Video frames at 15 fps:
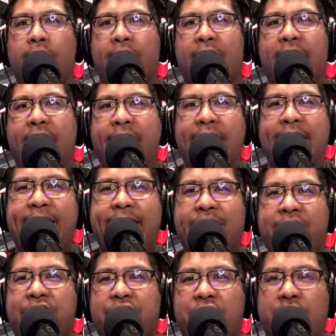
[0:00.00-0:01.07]
an
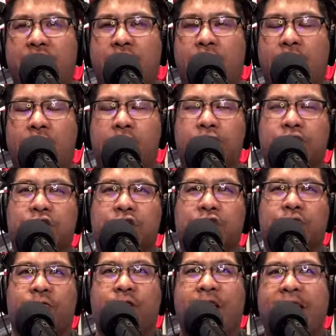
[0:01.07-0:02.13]
NHL
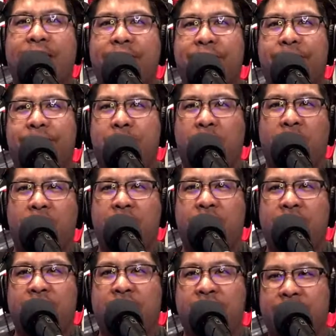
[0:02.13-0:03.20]
draft
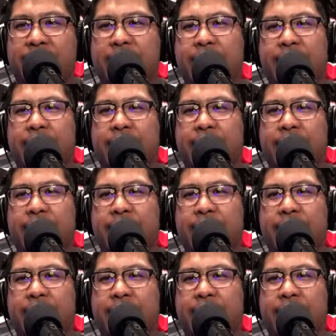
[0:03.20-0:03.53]
party.